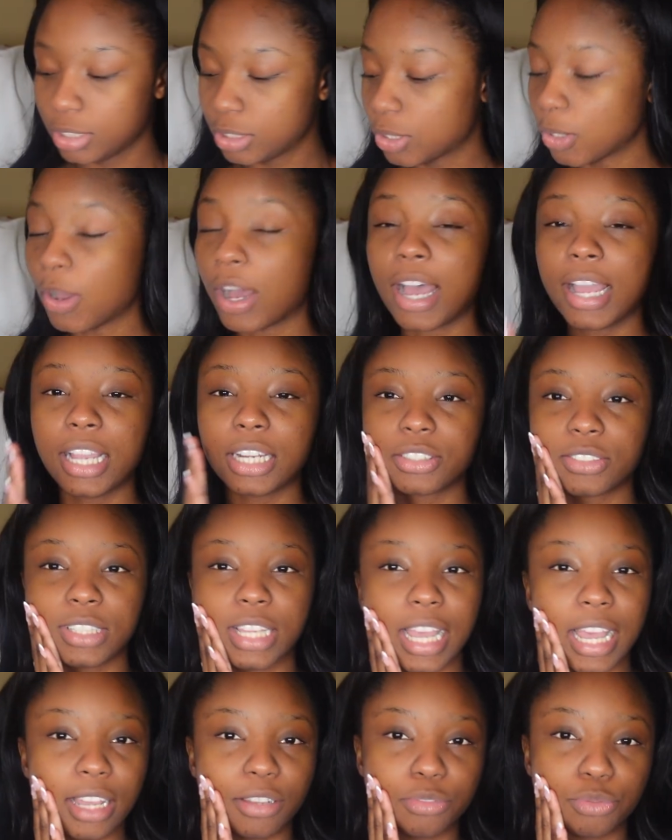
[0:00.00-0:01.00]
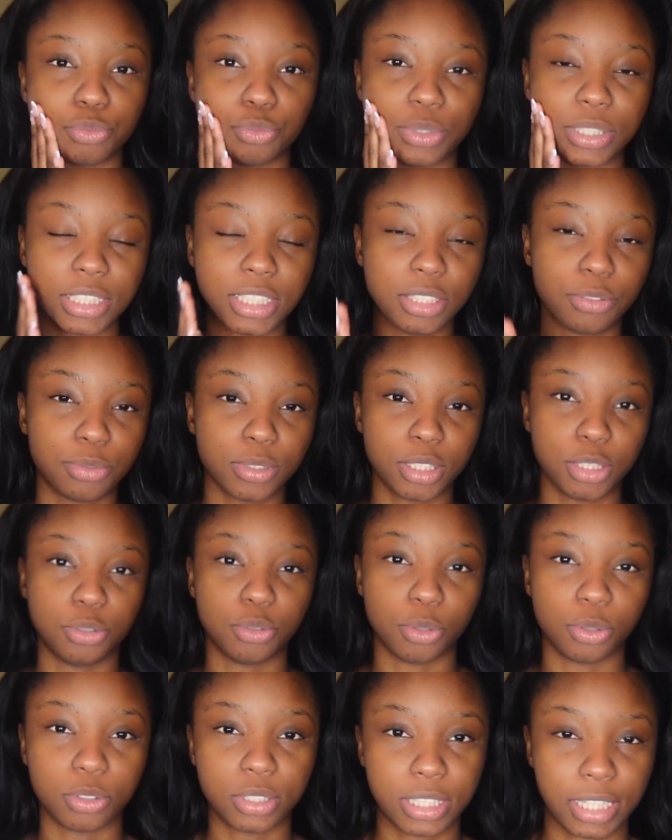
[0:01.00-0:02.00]
So I actually have really
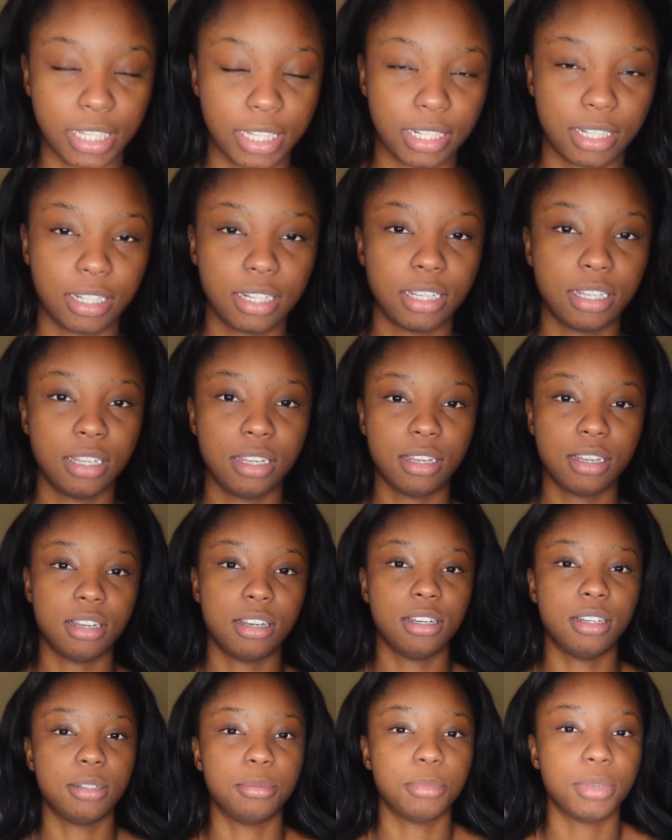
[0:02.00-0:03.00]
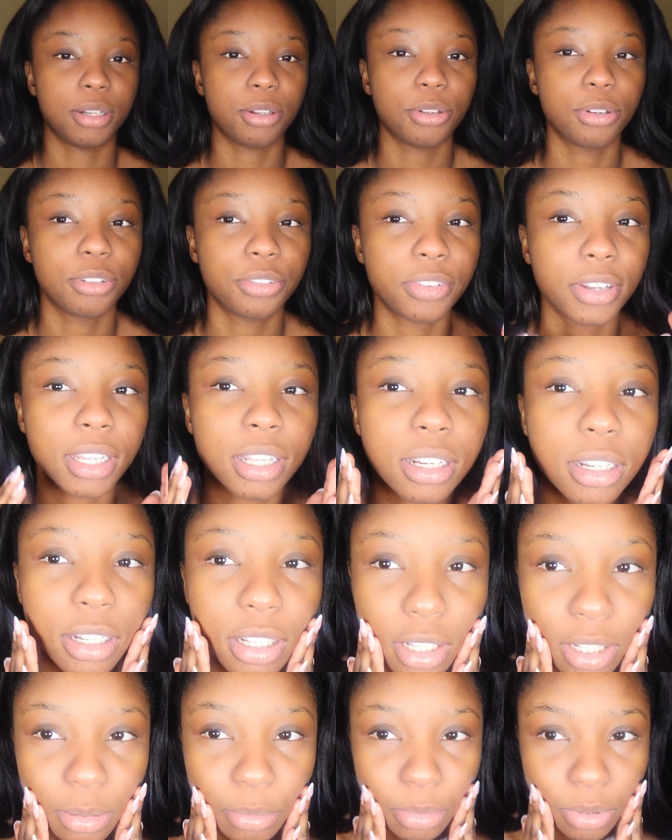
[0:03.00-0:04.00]
dull skin. I don't know if I can
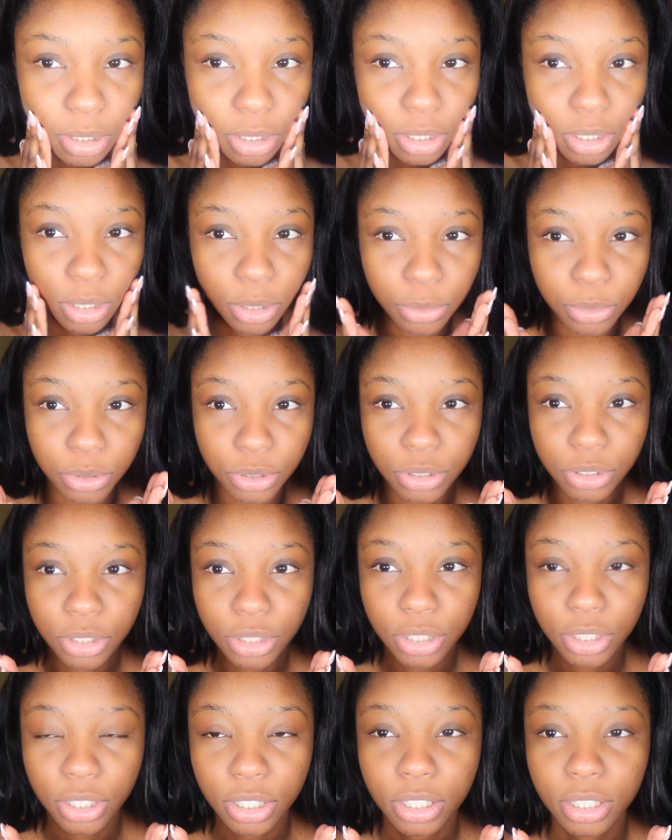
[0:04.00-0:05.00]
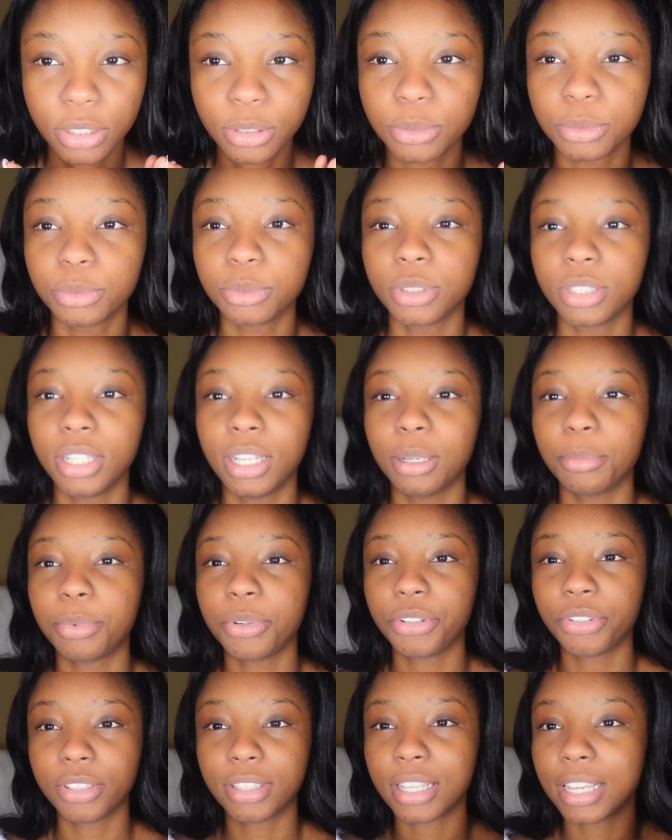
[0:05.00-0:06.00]
come closer. Oh, pretty
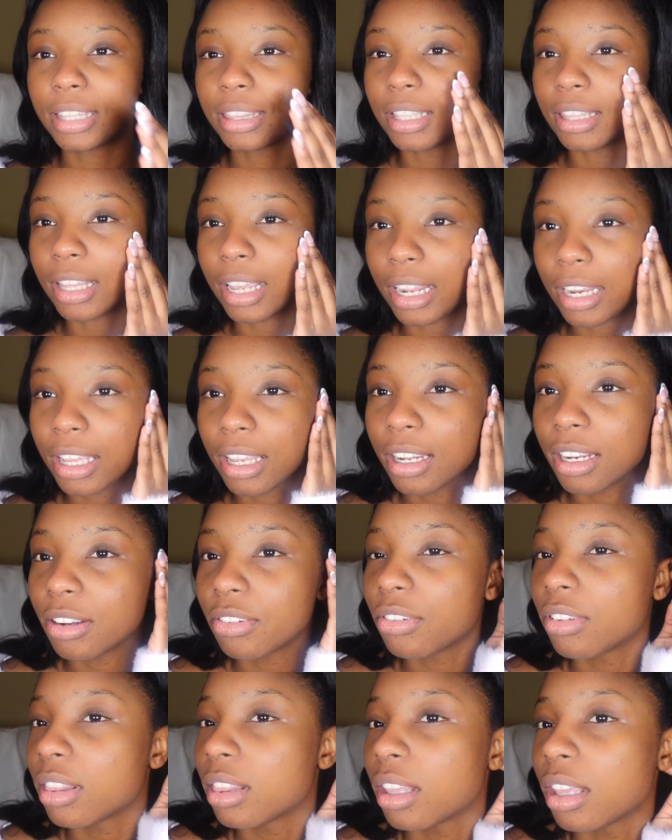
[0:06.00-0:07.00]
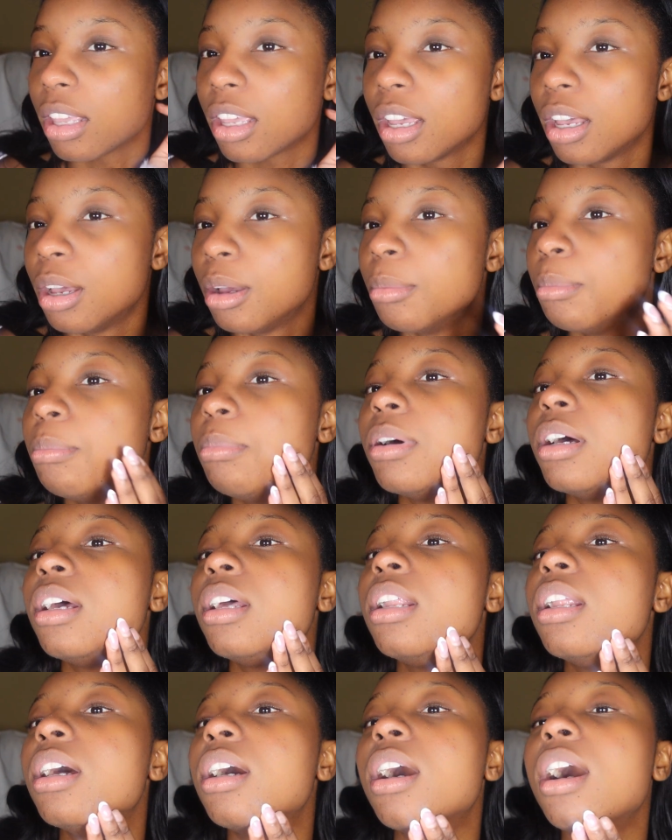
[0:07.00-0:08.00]
sure like the lighting and everything, but
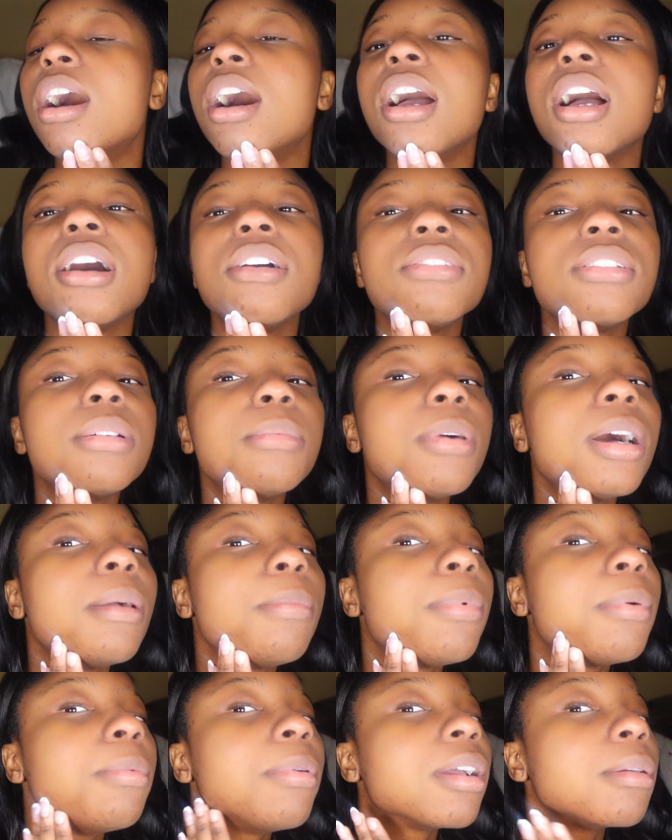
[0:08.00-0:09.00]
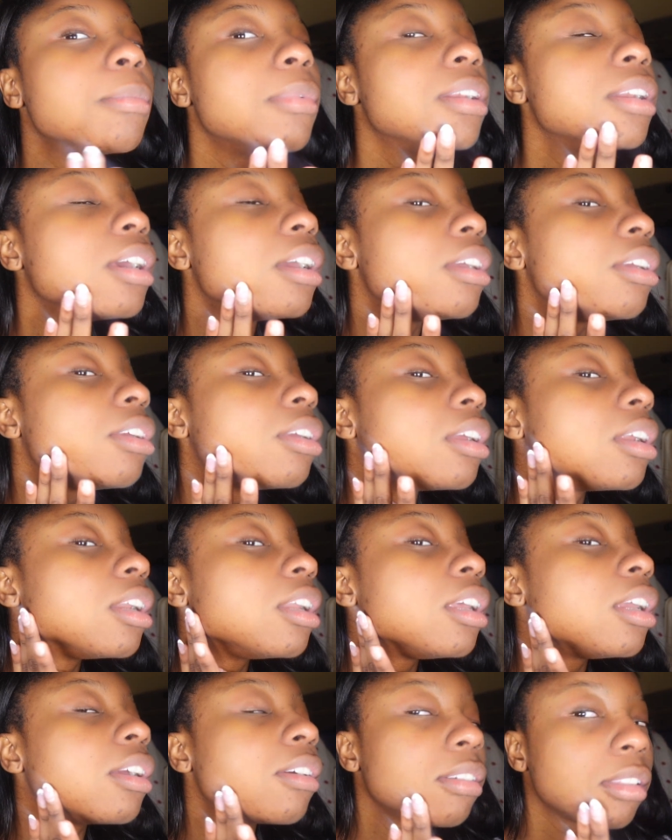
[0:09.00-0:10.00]
I have some hyperpigmentation
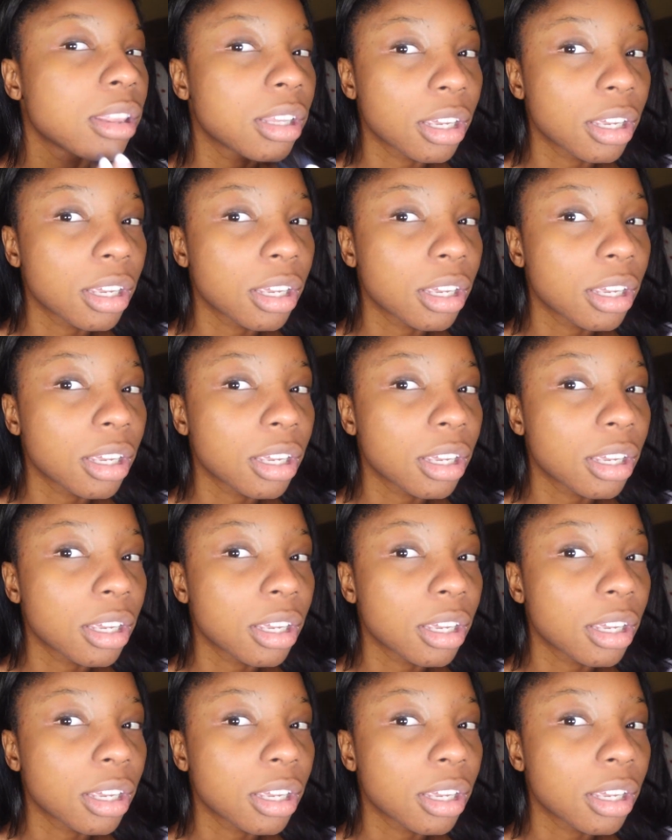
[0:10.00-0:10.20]
here and